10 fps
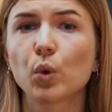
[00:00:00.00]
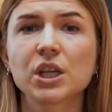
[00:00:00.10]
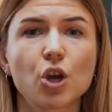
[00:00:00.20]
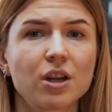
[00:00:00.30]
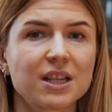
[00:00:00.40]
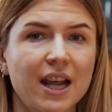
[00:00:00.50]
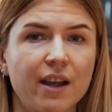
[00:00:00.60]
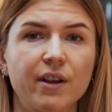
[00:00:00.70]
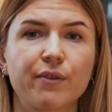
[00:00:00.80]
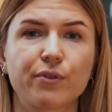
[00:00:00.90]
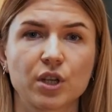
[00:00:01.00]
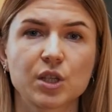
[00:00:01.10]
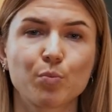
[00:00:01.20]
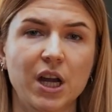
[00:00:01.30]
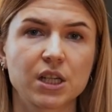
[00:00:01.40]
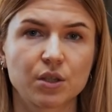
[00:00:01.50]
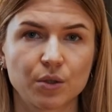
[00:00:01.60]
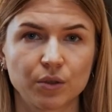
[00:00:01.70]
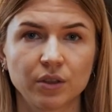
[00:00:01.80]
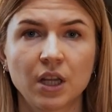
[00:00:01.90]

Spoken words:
we don't have a first-party tool